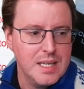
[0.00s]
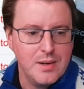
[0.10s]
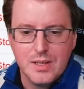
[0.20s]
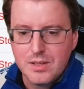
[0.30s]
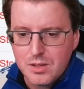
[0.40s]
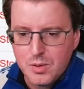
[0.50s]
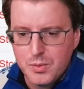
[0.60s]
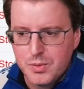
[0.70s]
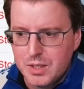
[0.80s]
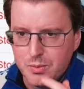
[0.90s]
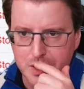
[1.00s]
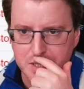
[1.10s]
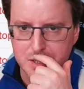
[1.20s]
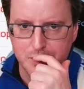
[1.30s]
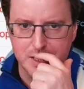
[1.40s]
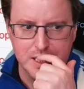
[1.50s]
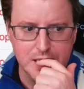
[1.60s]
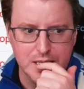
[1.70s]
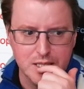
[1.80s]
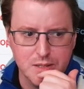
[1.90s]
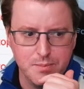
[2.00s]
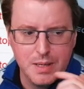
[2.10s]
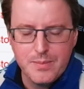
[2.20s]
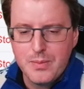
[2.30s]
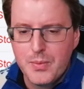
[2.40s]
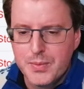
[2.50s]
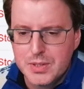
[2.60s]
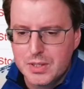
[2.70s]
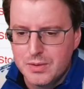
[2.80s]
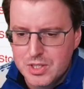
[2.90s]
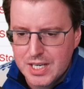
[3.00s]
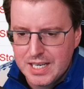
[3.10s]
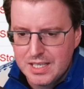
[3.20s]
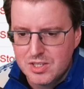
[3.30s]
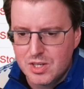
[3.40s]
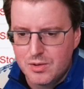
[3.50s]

Now, another cool thing we could do is maybe we want to go and change